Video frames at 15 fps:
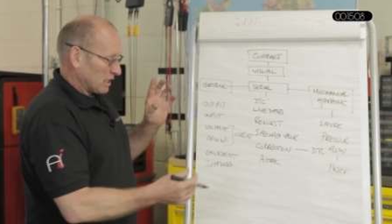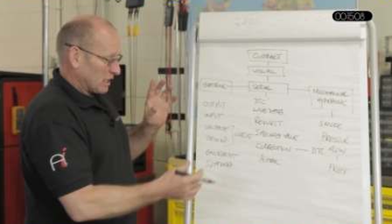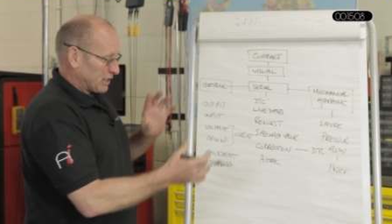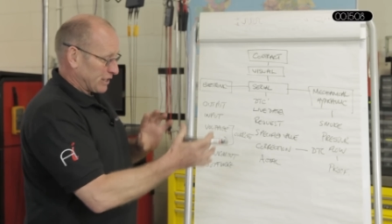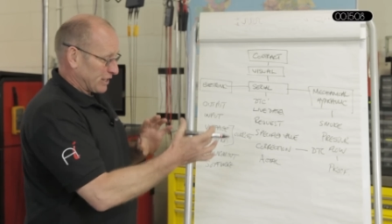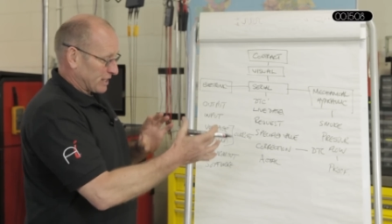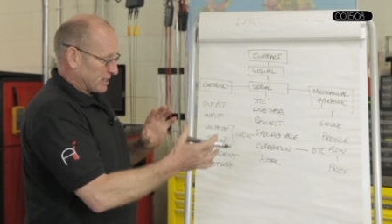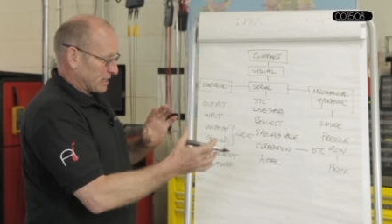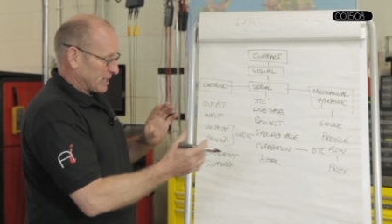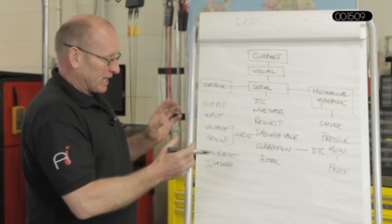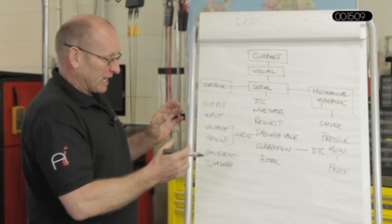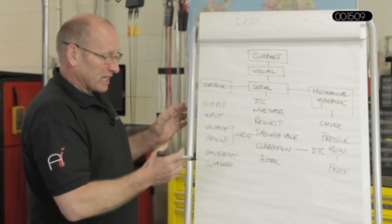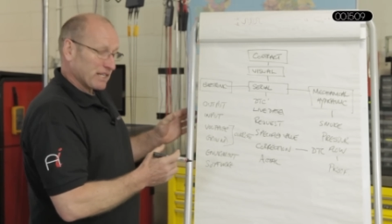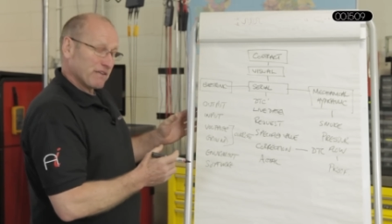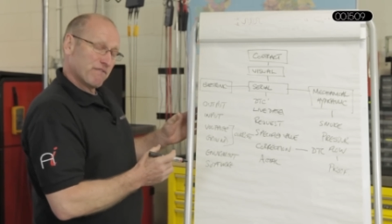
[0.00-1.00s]
So you can
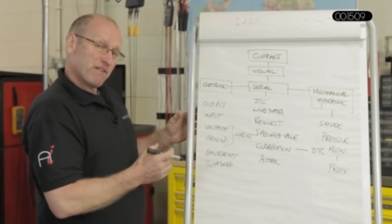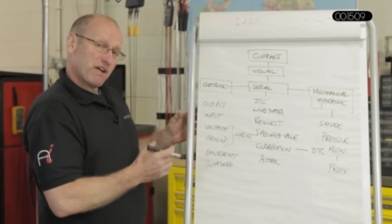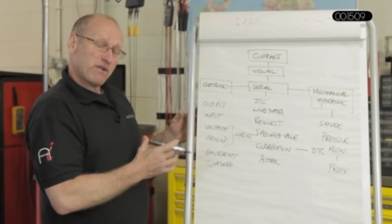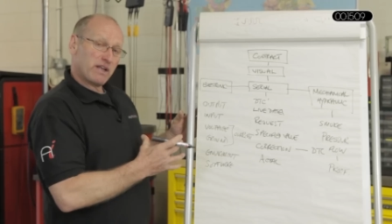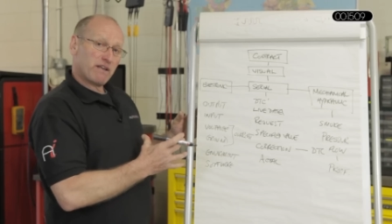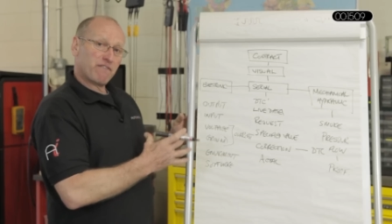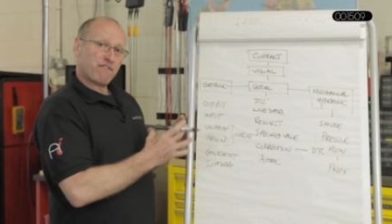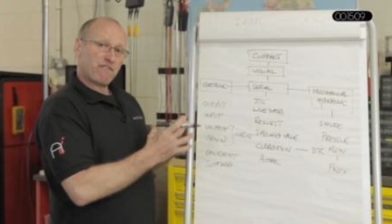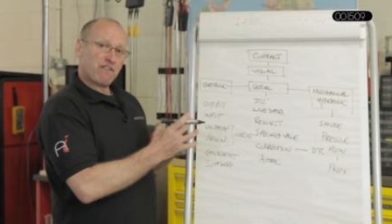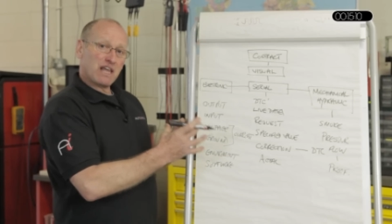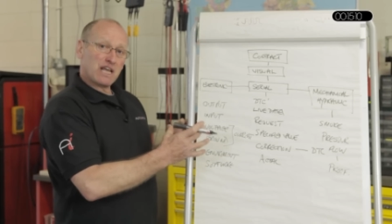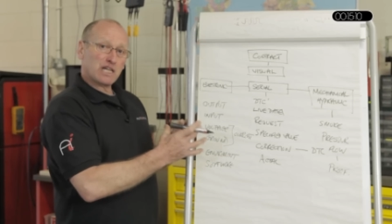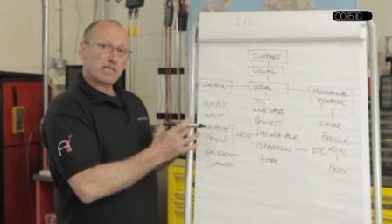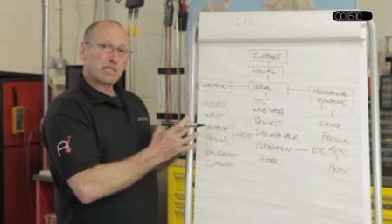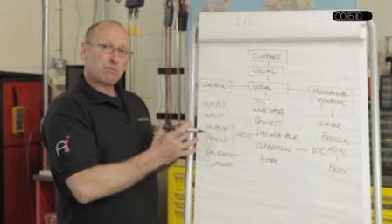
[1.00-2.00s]
see it's a very
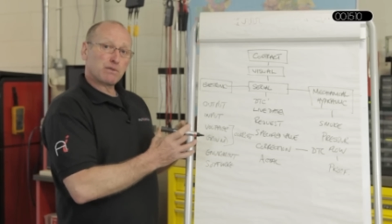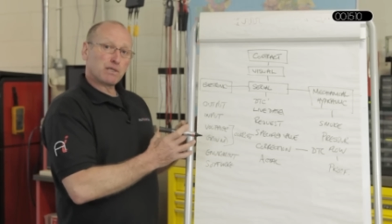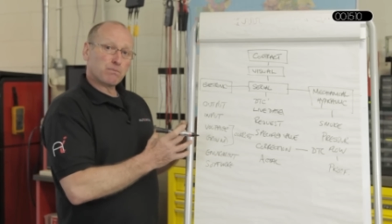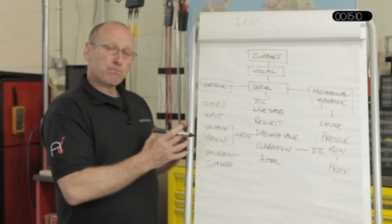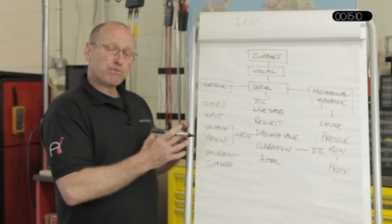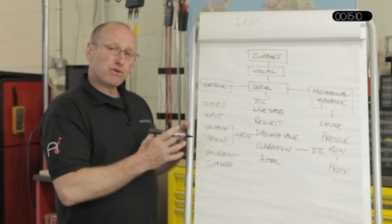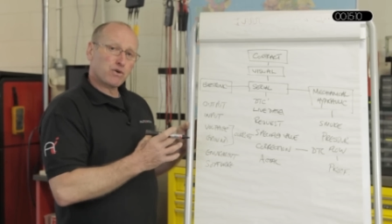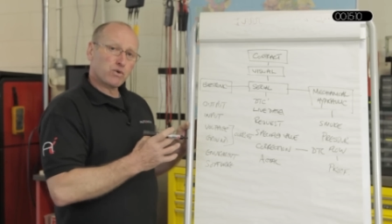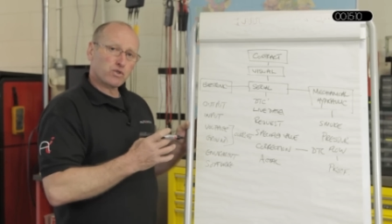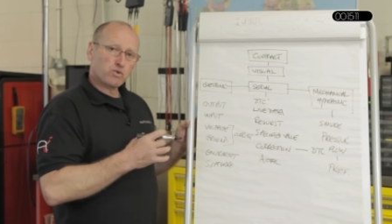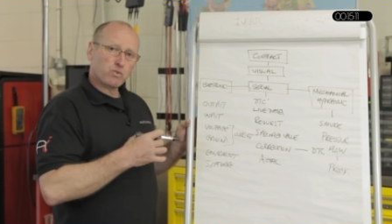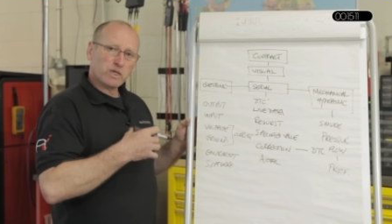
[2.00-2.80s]
flexible approach.